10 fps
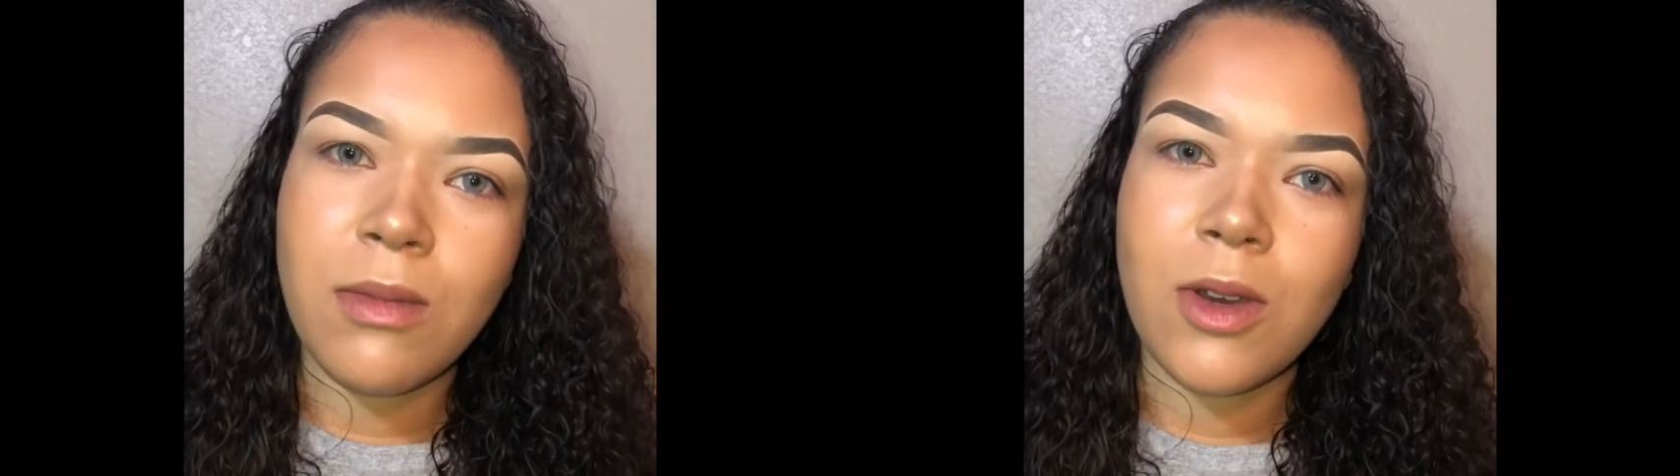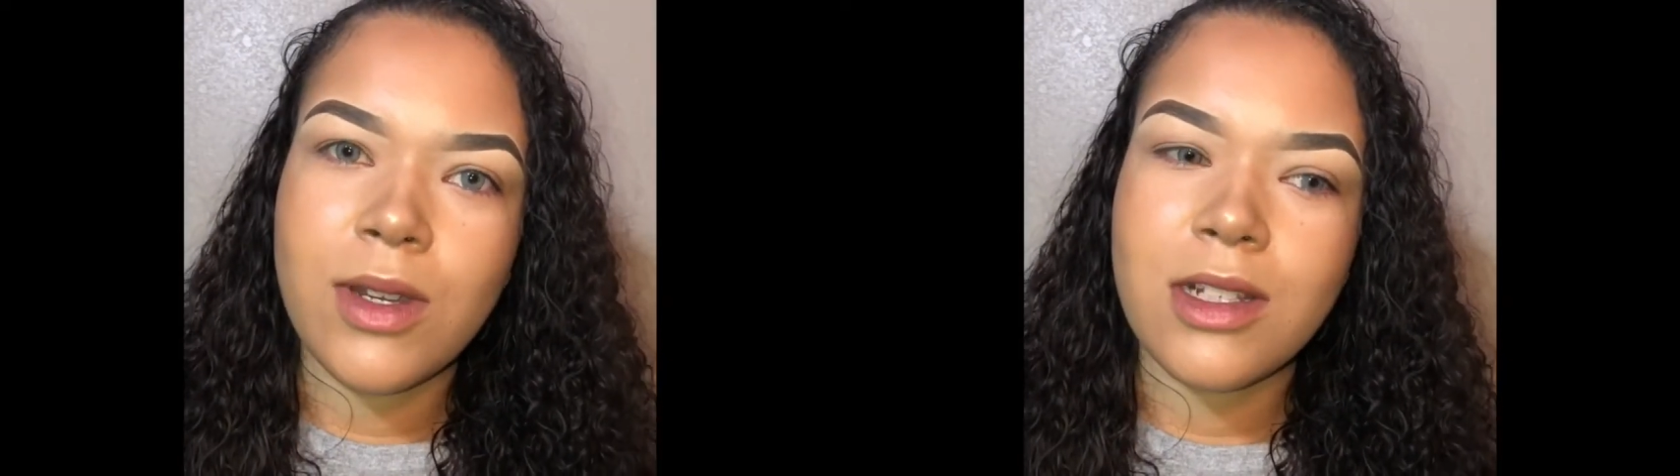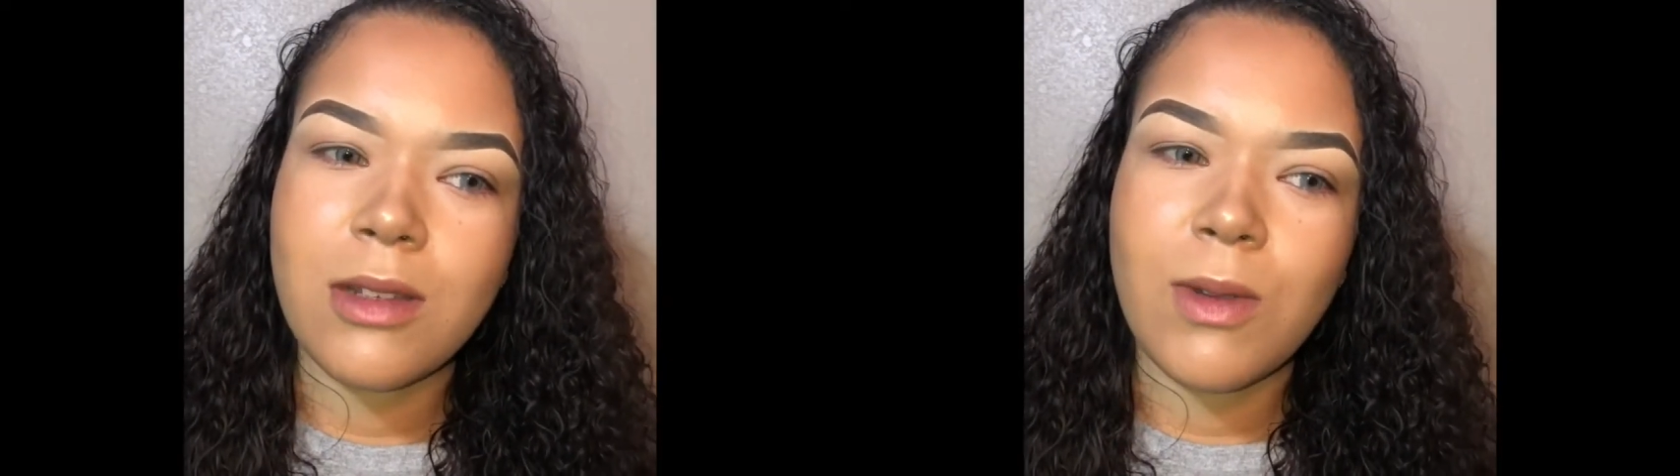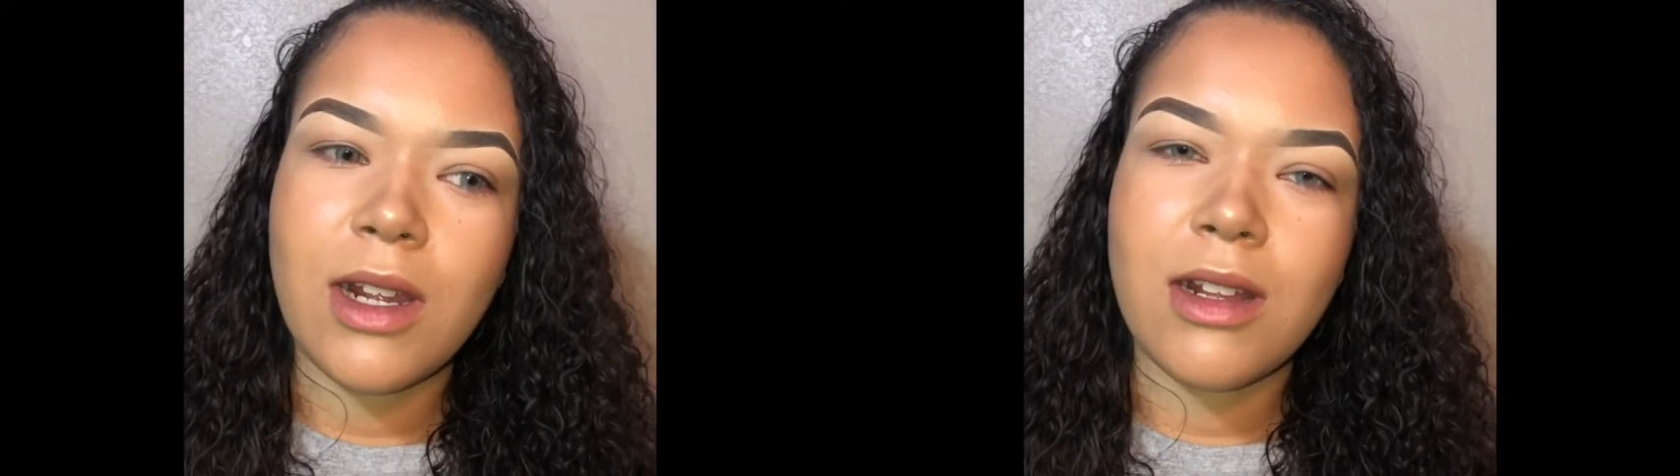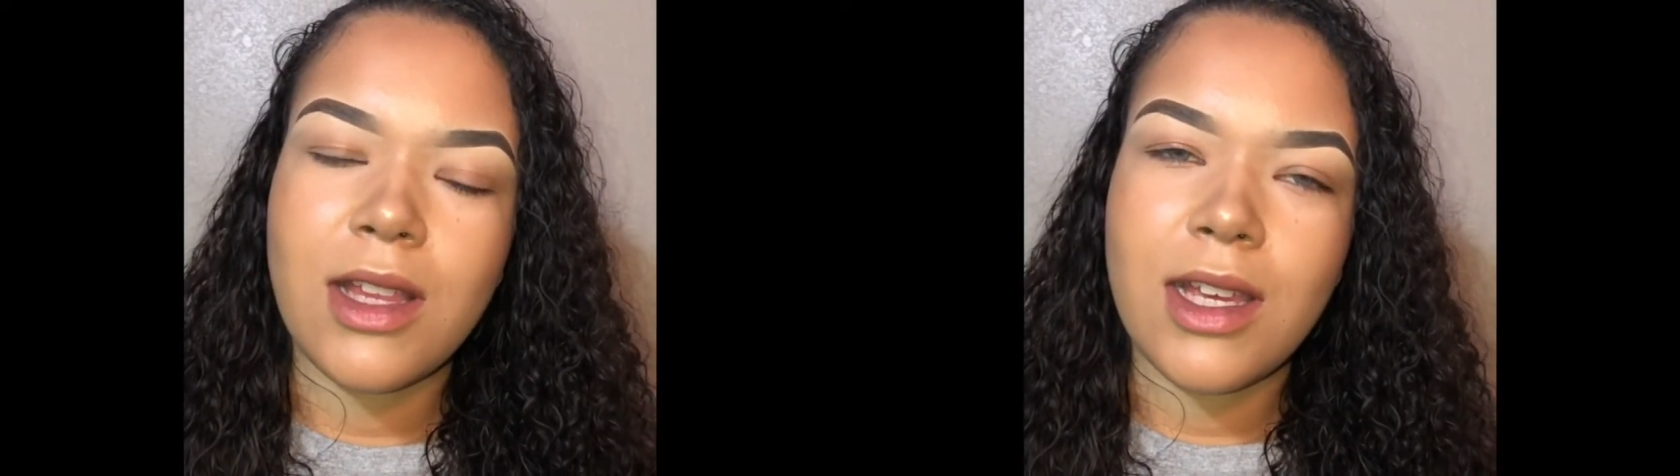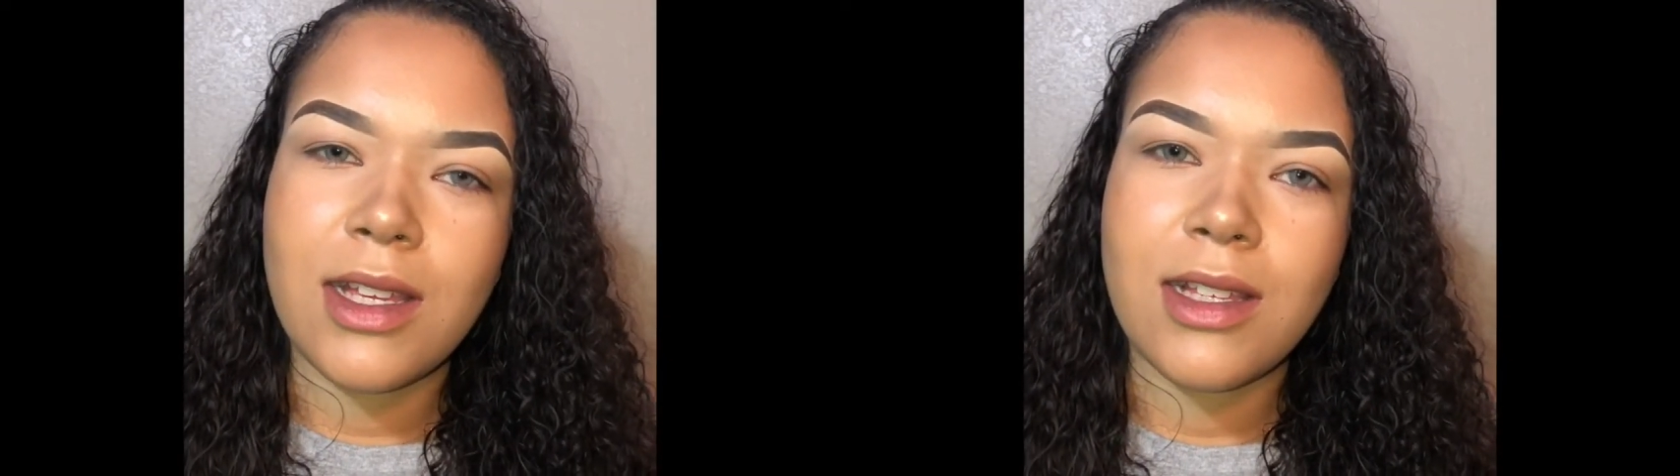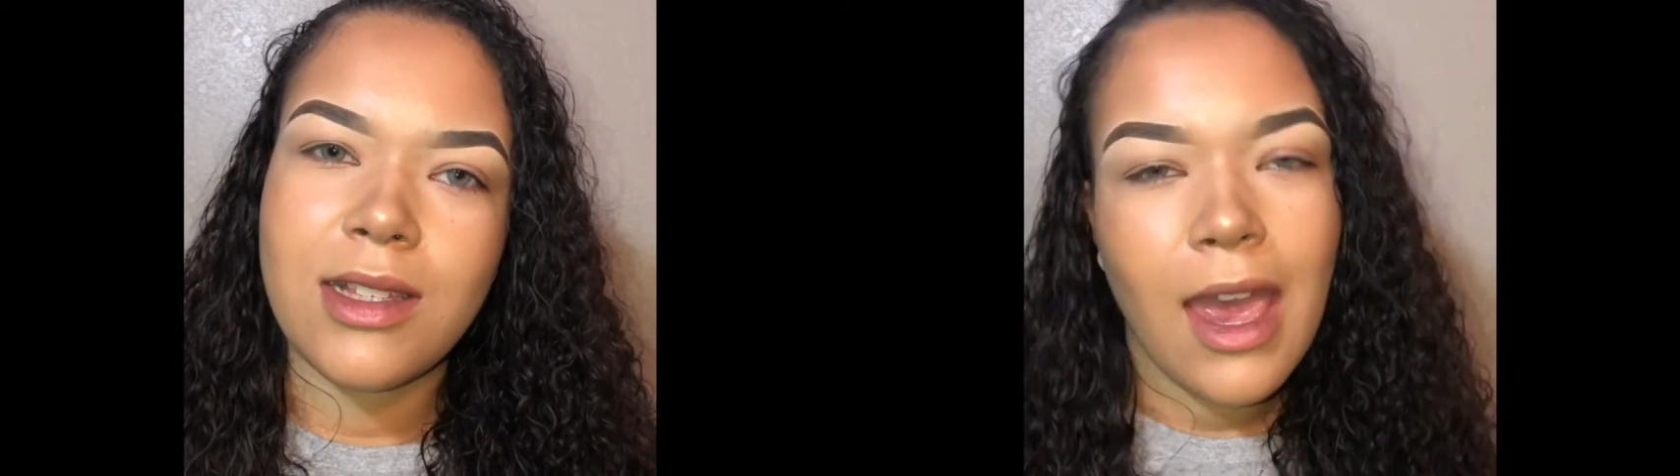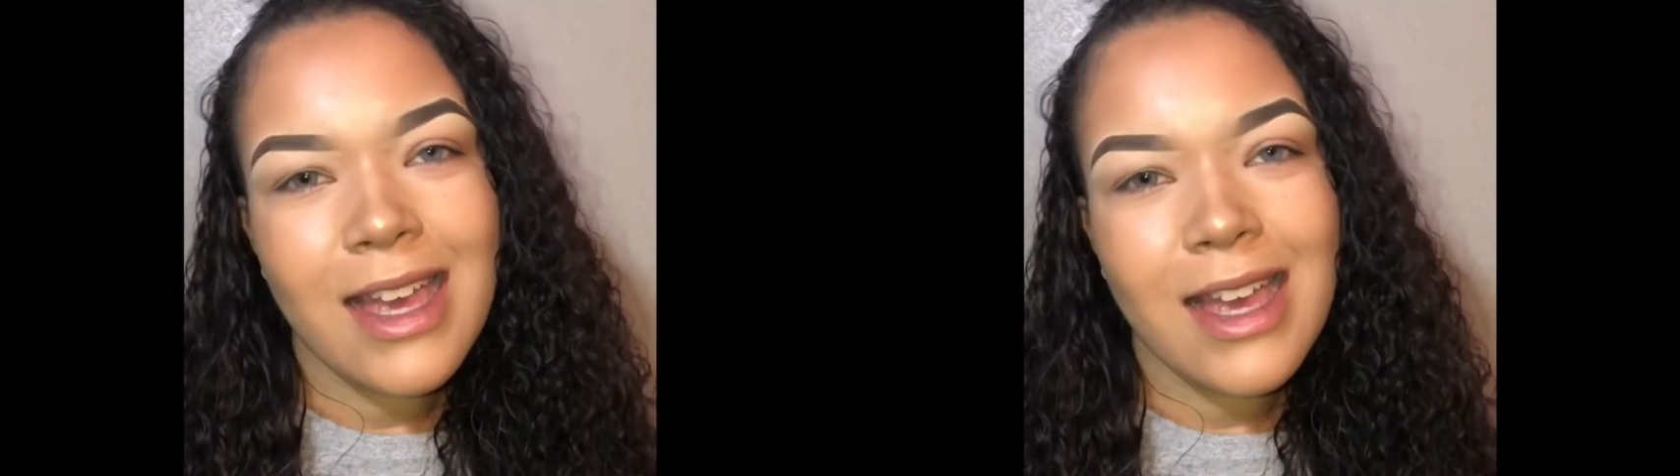going to wear these.